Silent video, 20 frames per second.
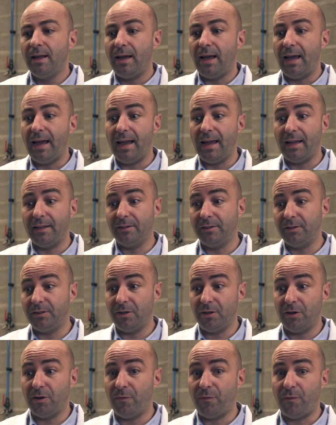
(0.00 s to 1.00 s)
And
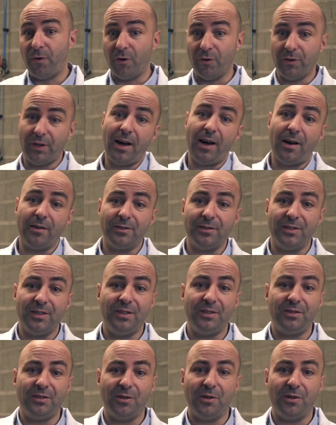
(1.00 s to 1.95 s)
for now, this is